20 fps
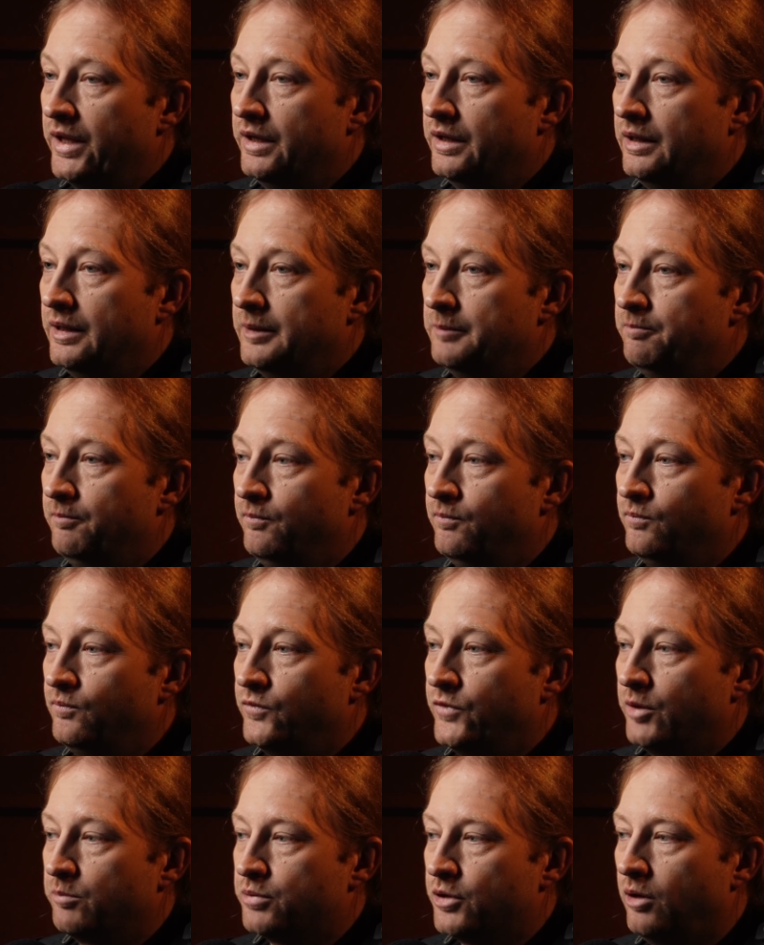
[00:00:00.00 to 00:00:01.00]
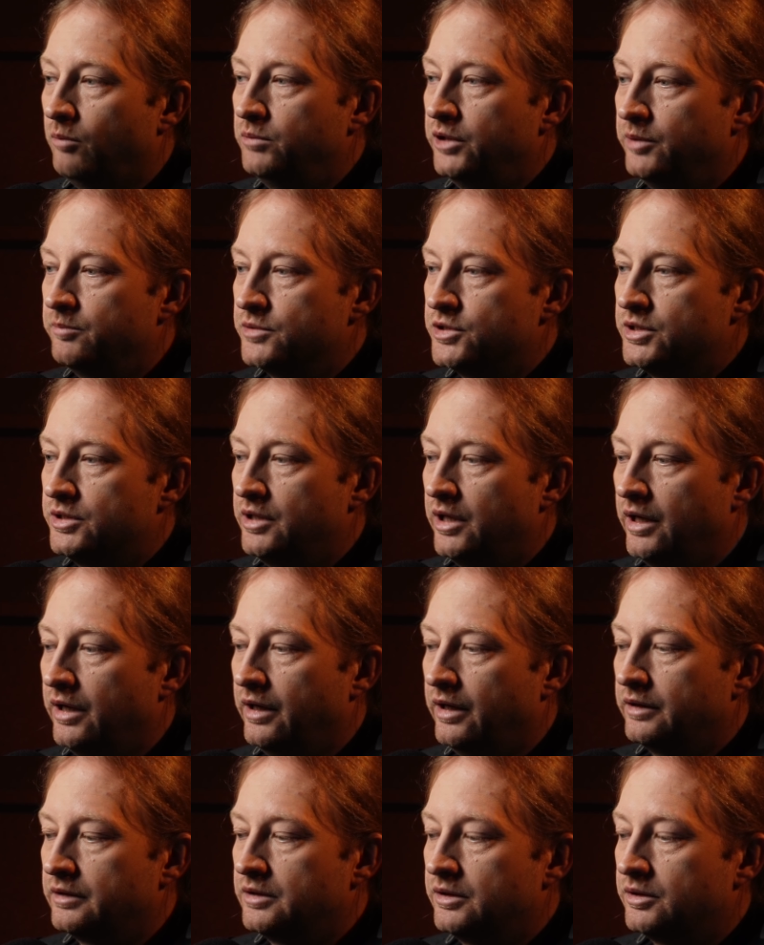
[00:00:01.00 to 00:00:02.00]
The problems
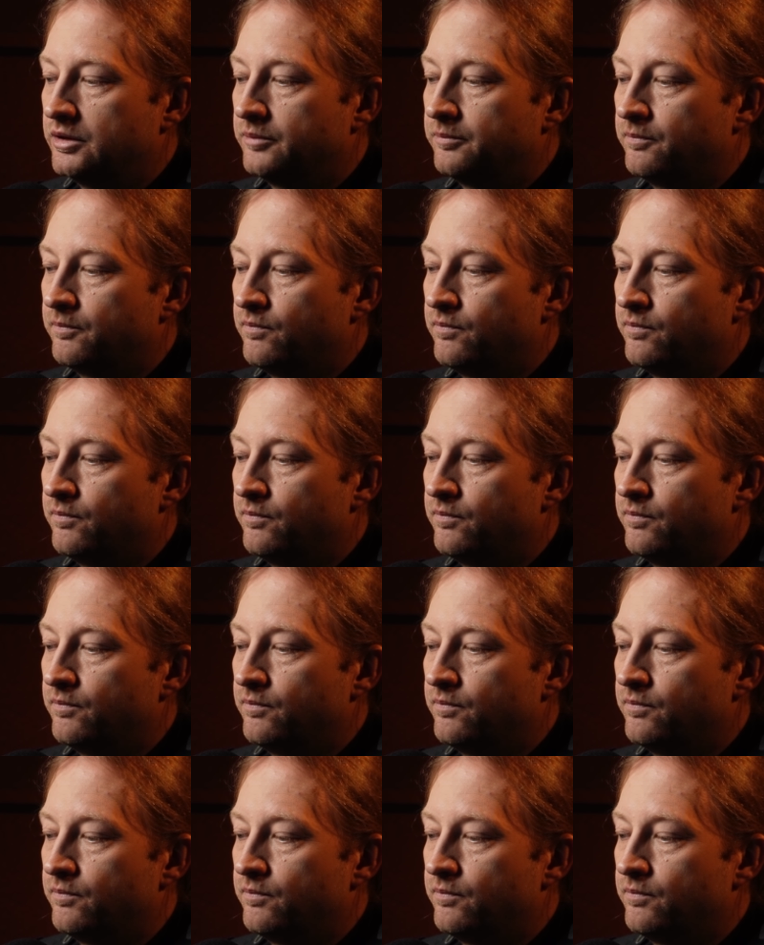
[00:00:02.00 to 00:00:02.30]
that